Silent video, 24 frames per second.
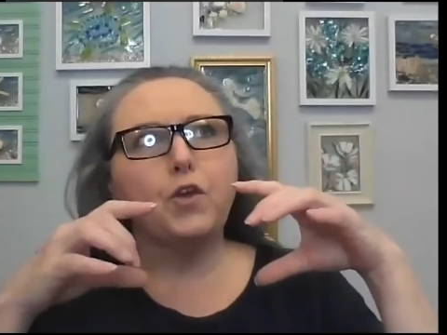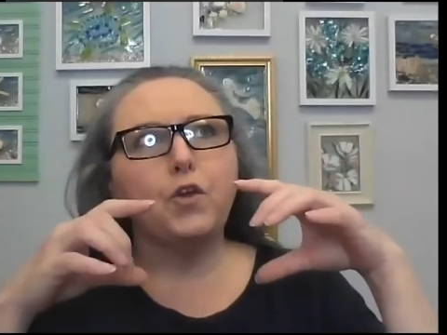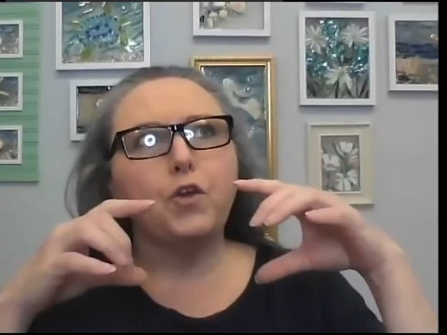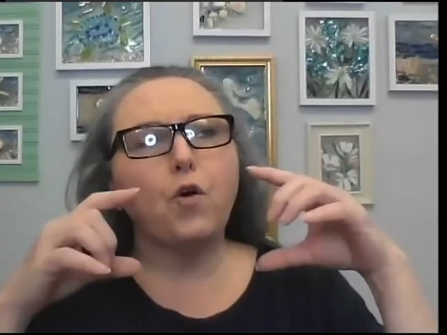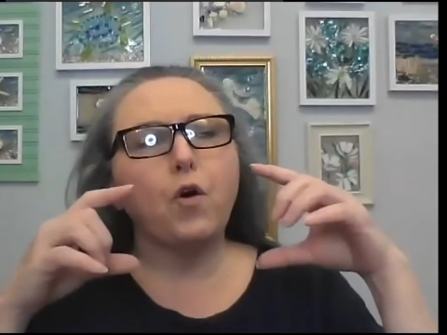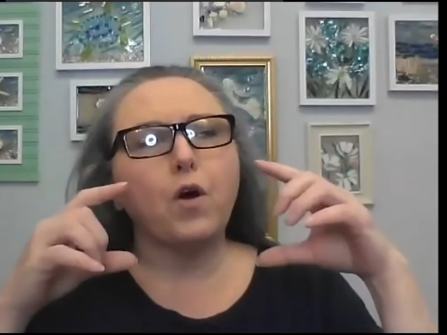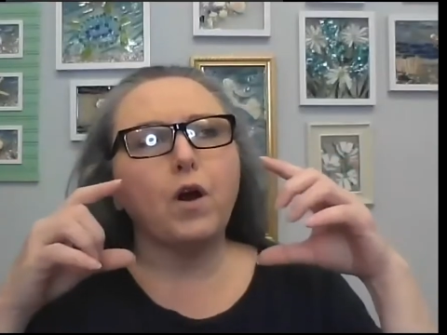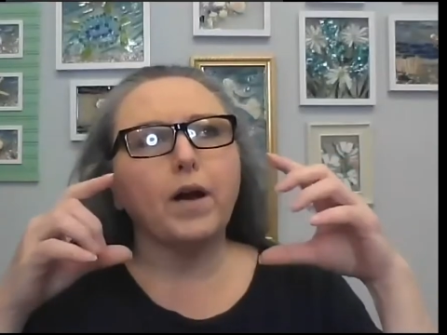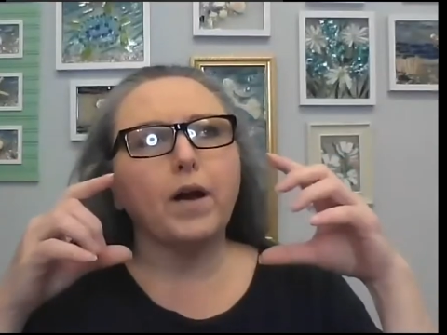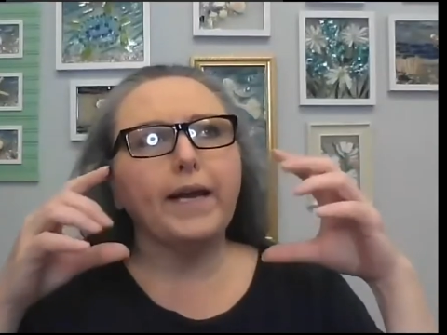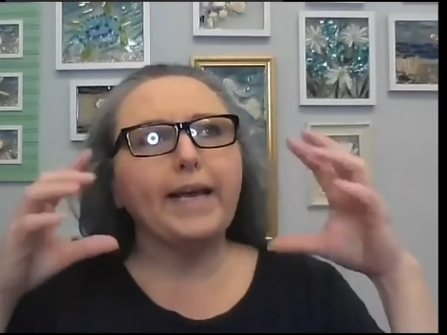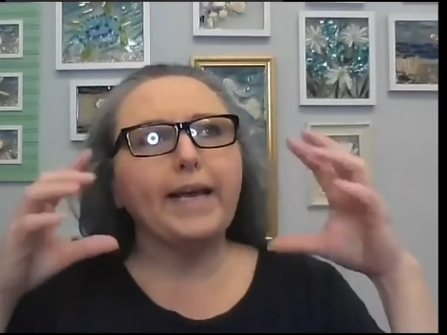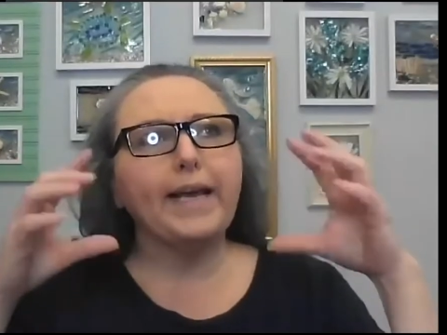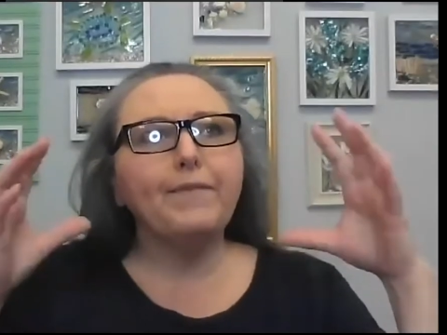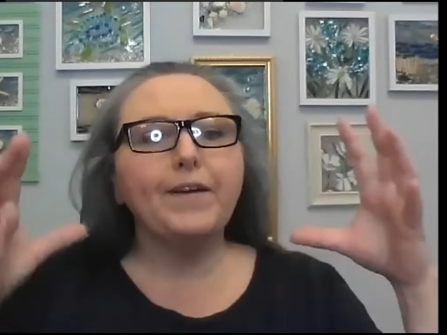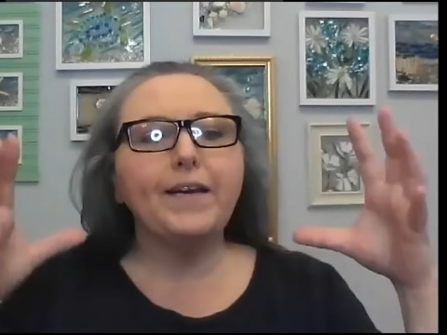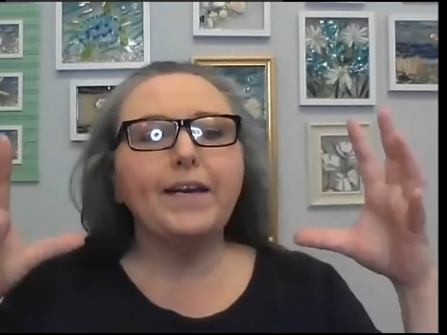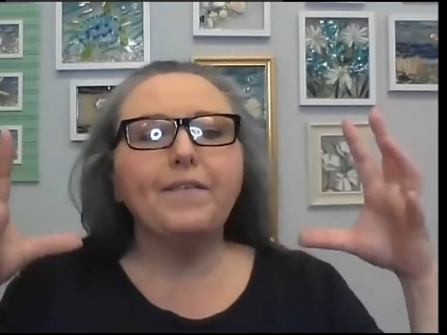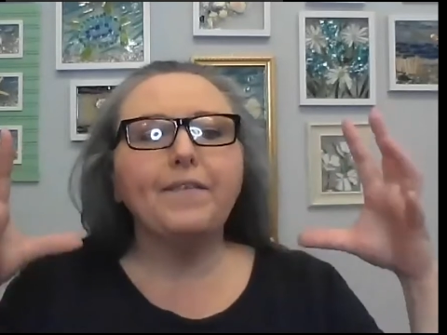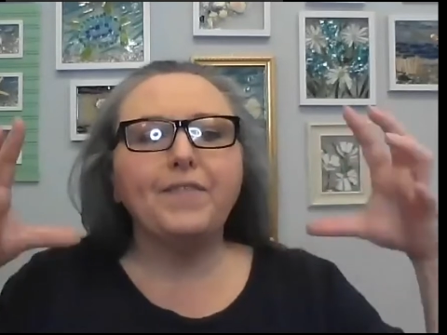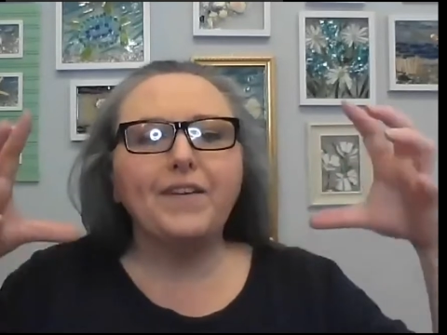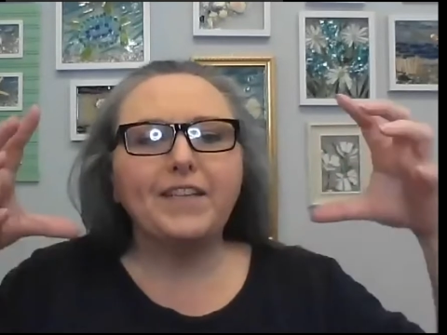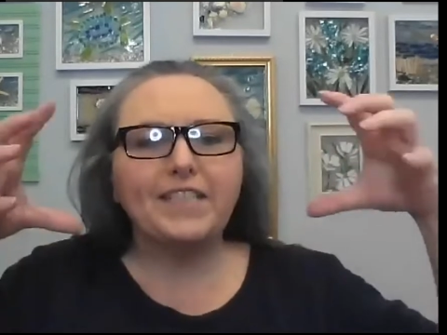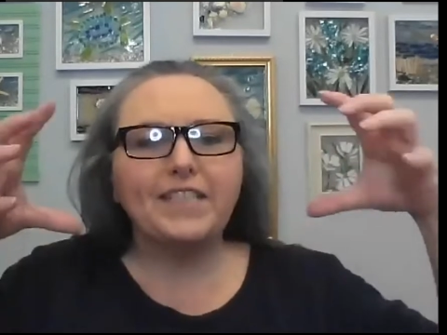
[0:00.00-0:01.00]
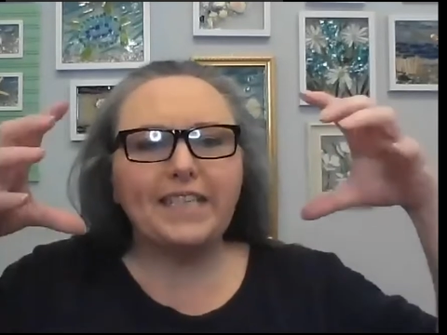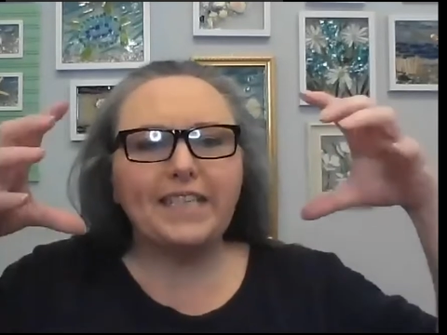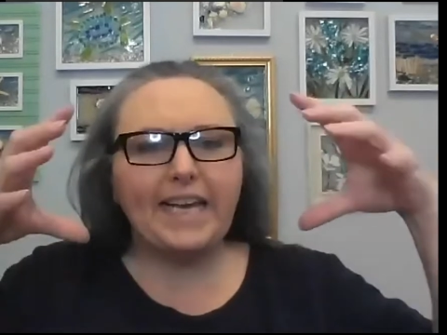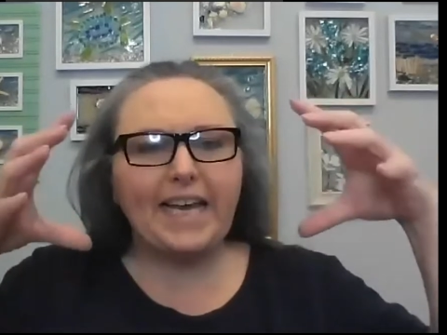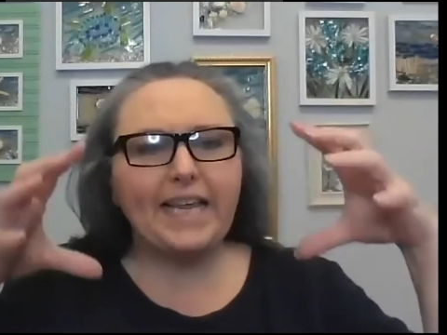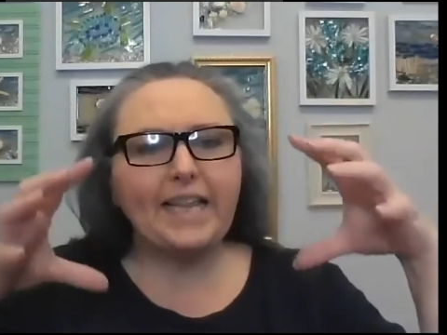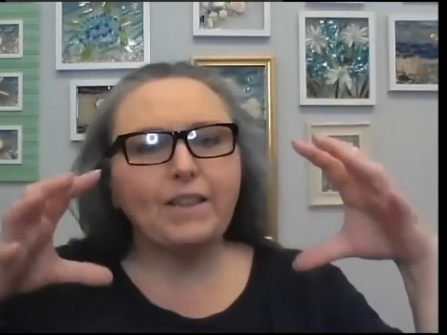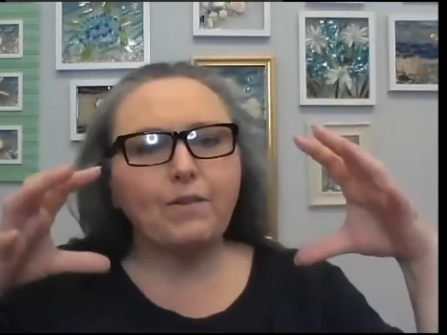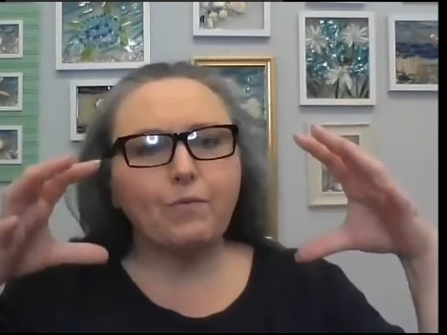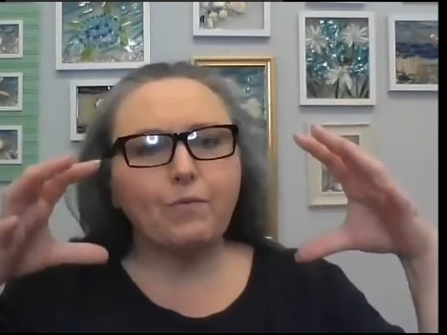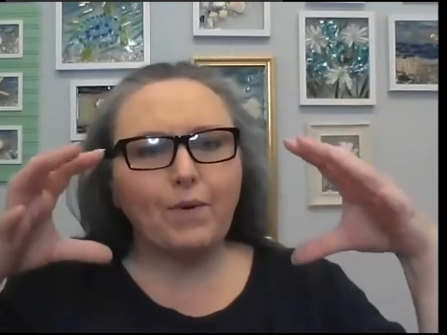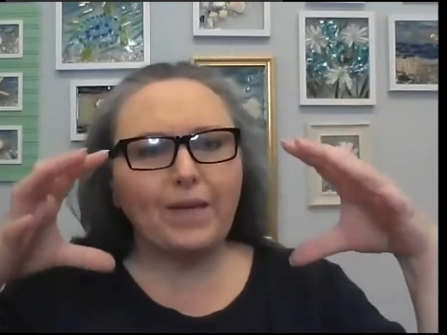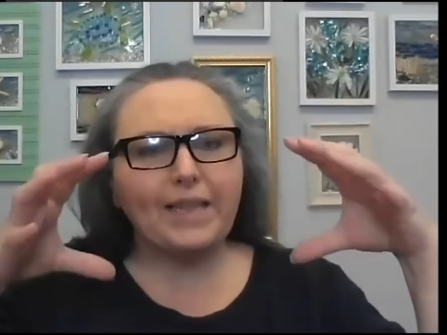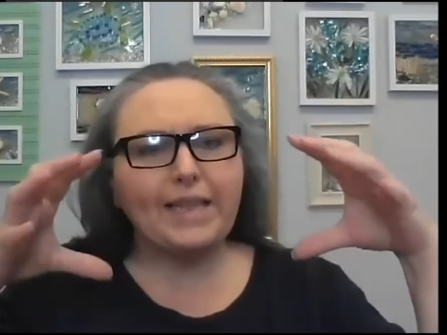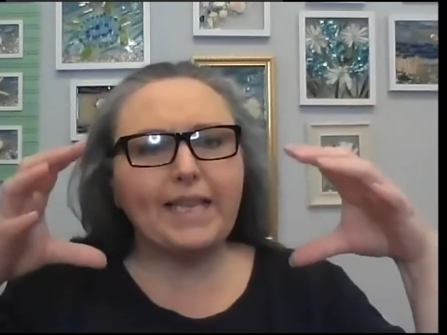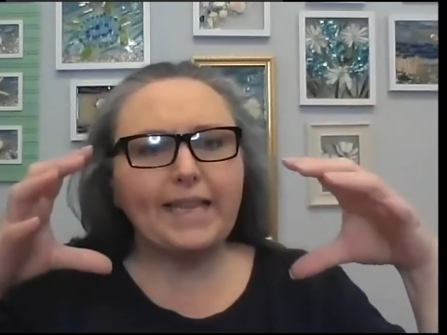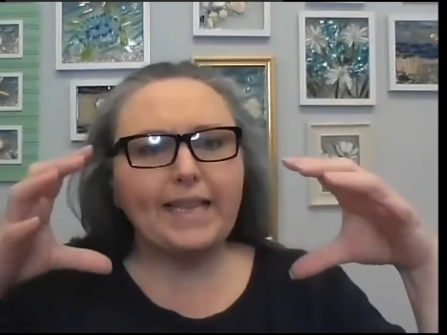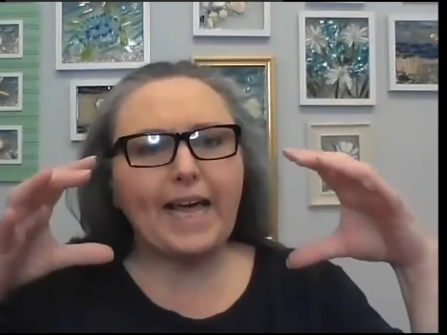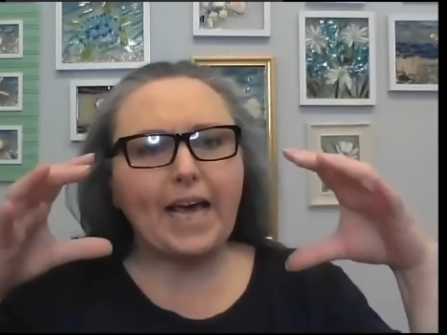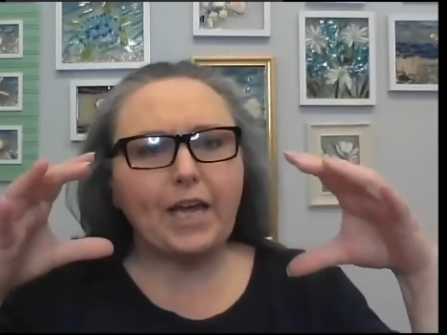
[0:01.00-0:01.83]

even if it's within